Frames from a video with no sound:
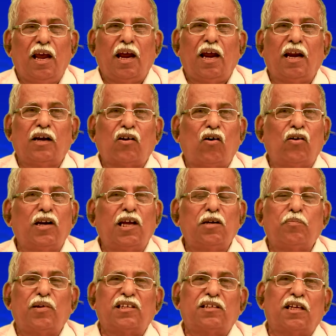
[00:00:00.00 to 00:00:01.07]
And
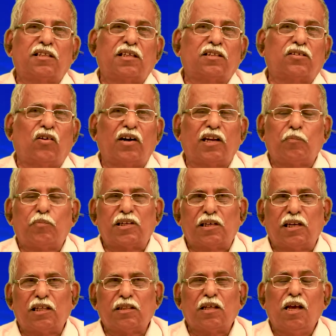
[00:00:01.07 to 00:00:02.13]
online business is not a
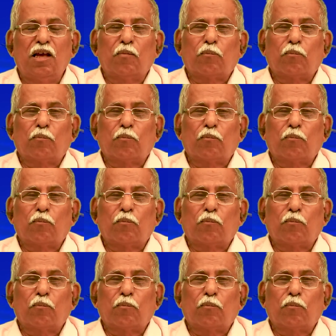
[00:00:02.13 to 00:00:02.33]
business.